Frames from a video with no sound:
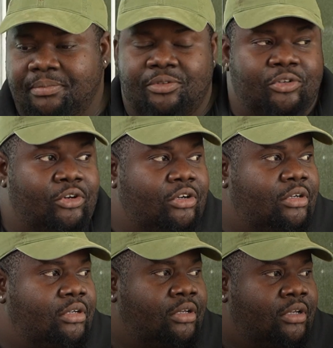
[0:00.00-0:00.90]

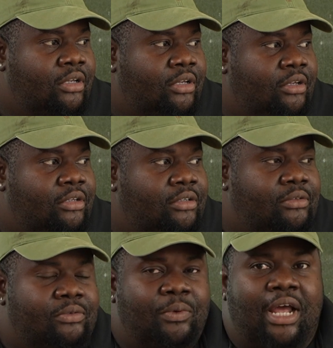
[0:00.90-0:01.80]
So
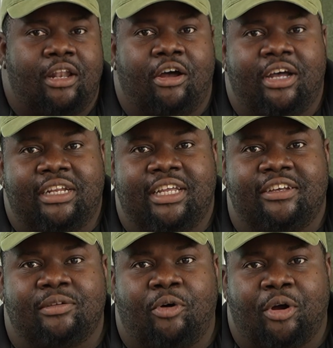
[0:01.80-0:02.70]
we had a lot of
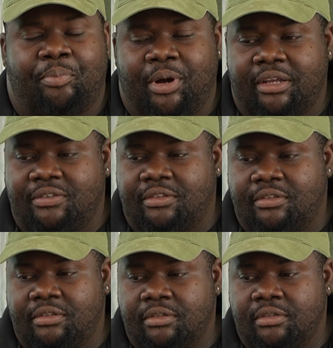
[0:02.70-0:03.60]
ideas about our
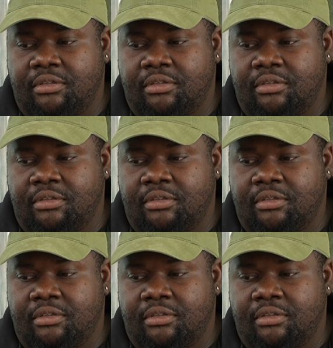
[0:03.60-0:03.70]
press.